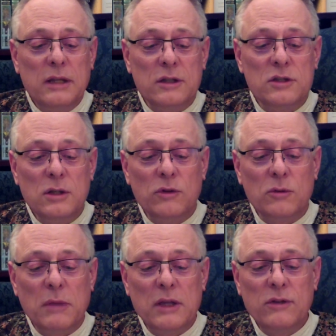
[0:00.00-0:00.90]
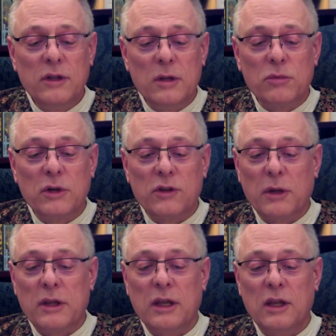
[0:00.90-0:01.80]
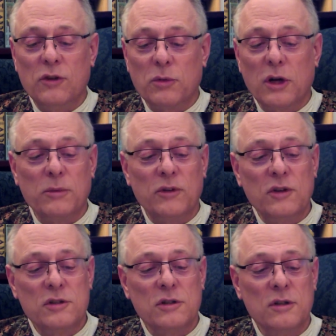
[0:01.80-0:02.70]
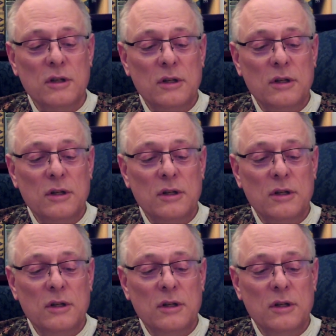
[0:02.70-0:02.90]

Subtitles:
she was immensely impressed by the king's proposition,